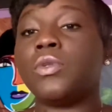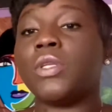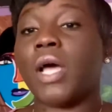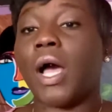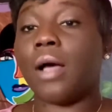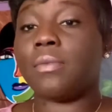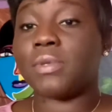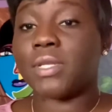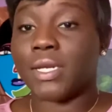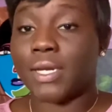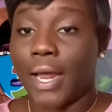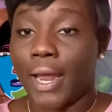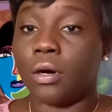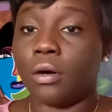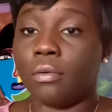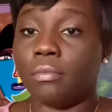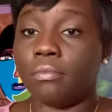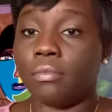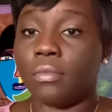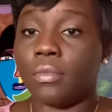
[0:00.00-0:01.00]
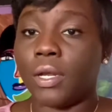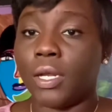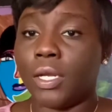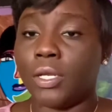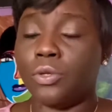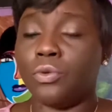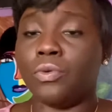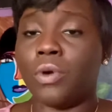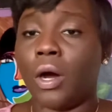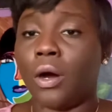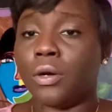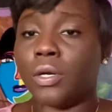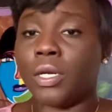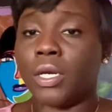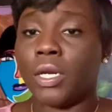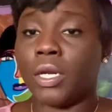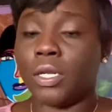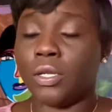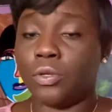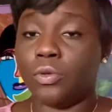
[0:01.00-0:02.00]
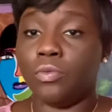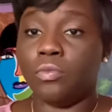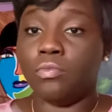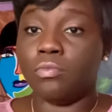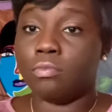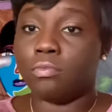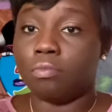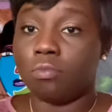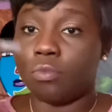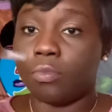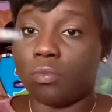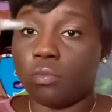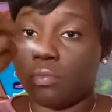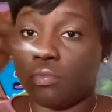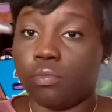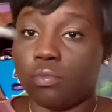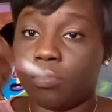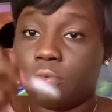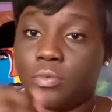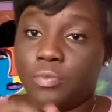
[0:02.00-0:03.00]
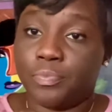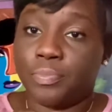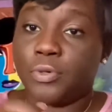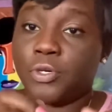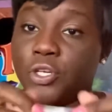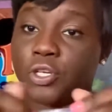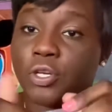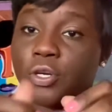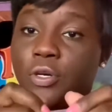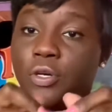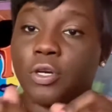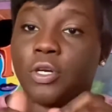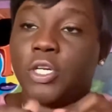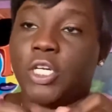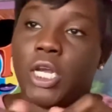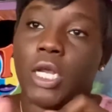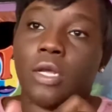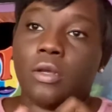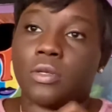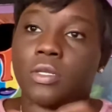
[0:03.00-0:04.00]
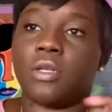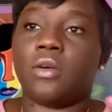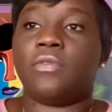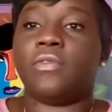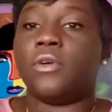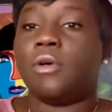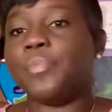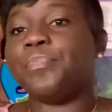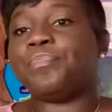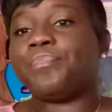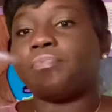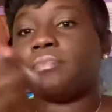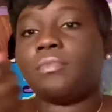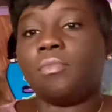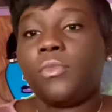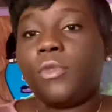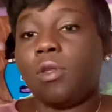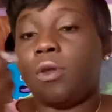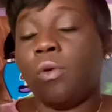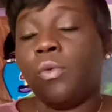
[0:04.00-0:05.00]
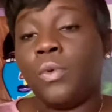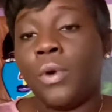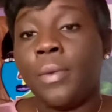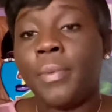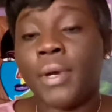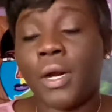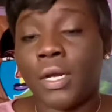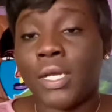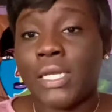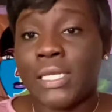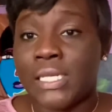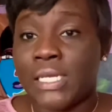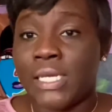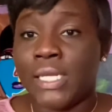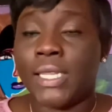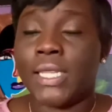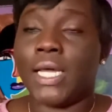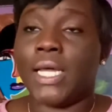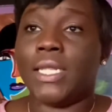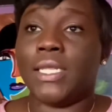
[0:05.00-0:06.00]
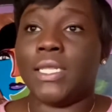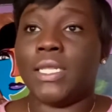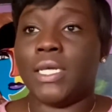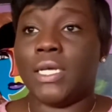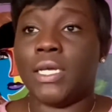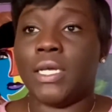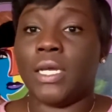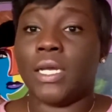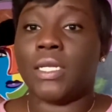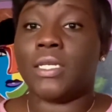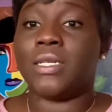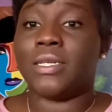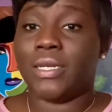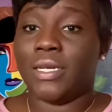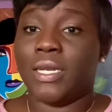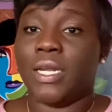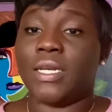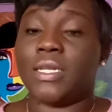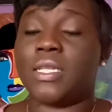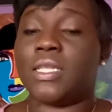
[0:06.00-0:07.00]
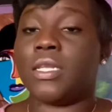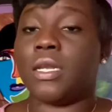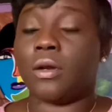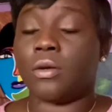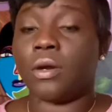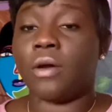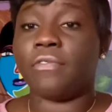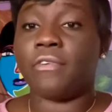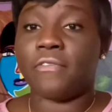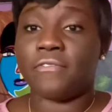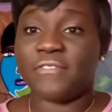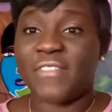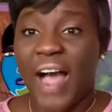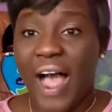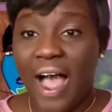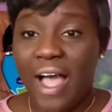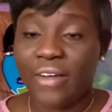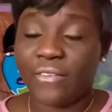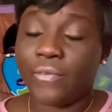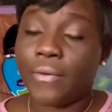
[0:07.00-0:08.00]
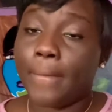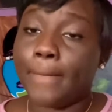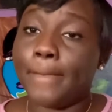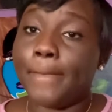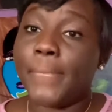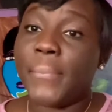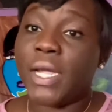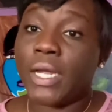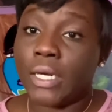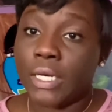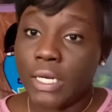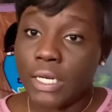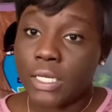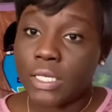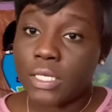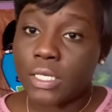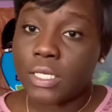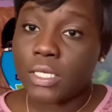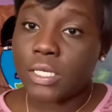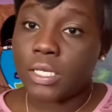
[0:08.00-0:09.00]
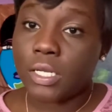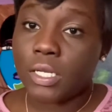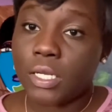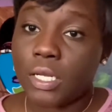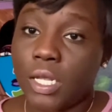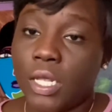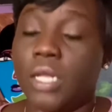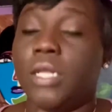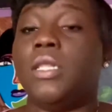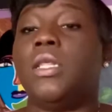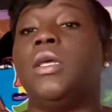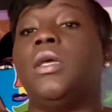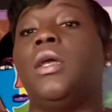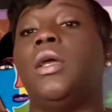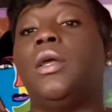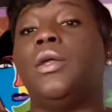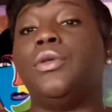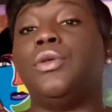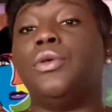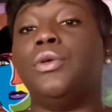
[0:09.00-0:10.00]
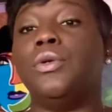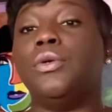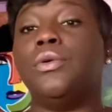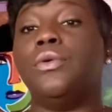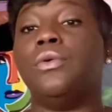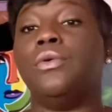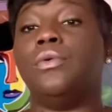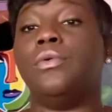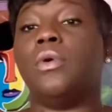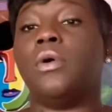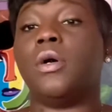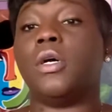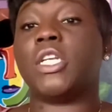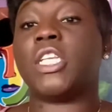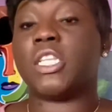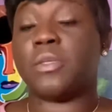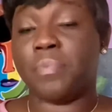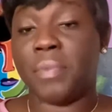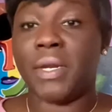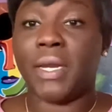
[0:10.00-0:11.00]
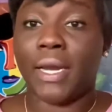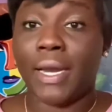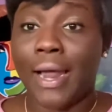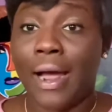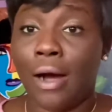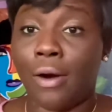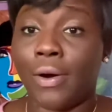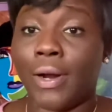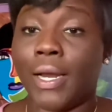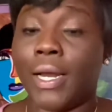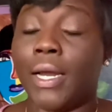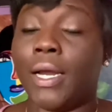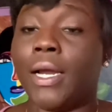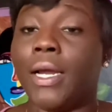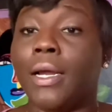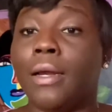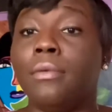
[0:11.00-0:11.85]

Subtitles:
a day, and you hold it in, you push the little gel stuff up, rub it on your teeth, and then let it sit on there for 5 minutes, and then you spit it out and